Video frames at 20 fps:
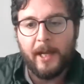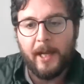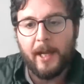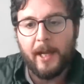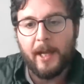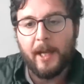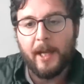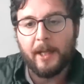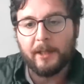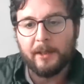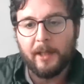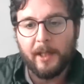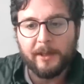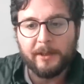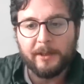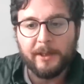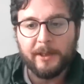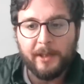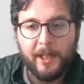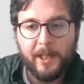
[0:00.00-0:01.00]
and
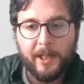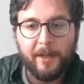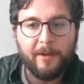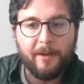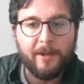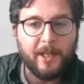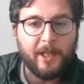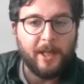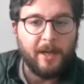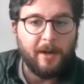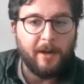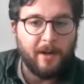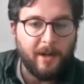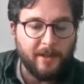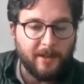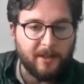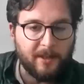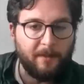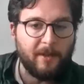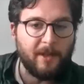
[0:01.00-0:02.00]
likely later in the year
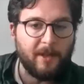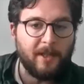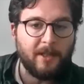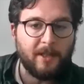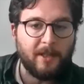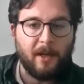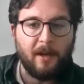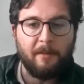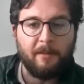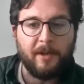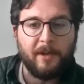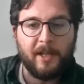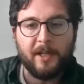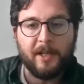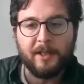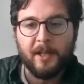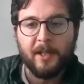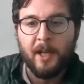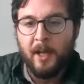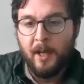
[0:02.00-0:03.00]
as some of these
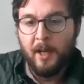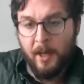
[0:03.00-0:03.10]
companies